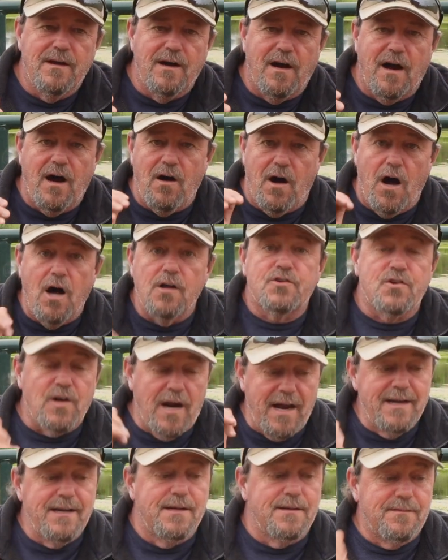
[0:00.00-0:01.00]
I'll
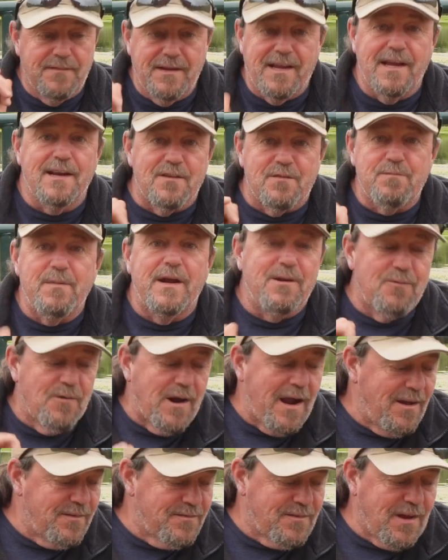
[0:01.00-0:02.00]
try to get as many
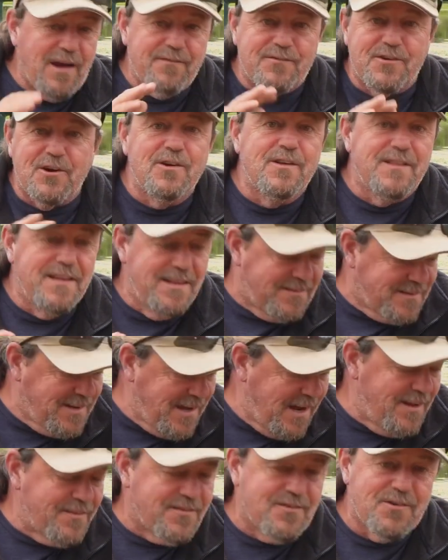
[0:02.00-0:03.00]
rounds off during these
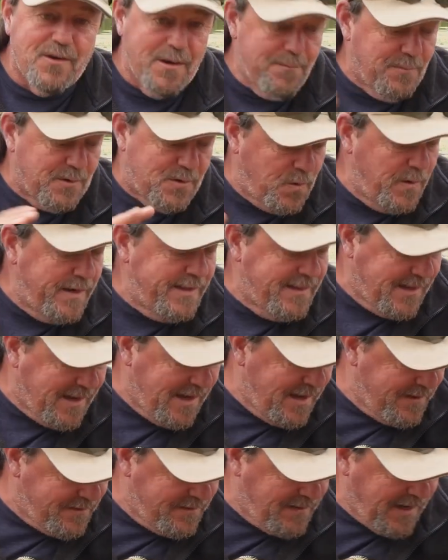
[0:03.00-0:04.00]
gusts or in between the
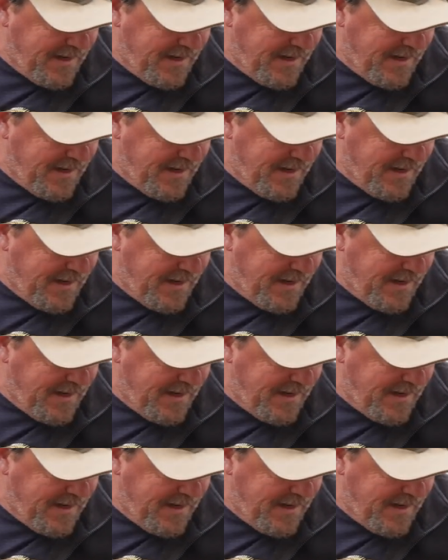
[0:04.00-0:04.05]
gusts as